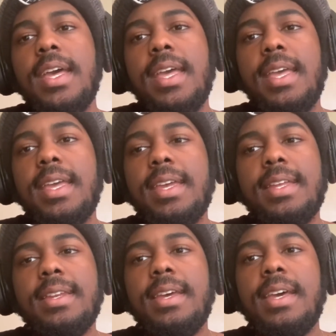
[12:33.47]

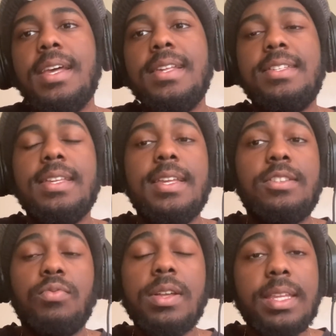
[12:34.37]
And
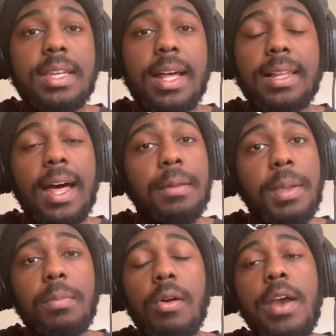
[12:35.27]
it's really, a lot of
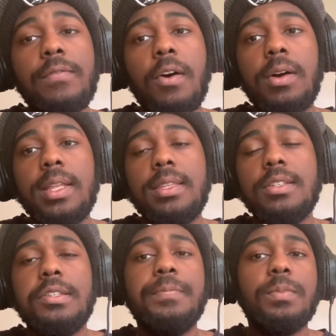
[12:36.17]
people are at fault at this.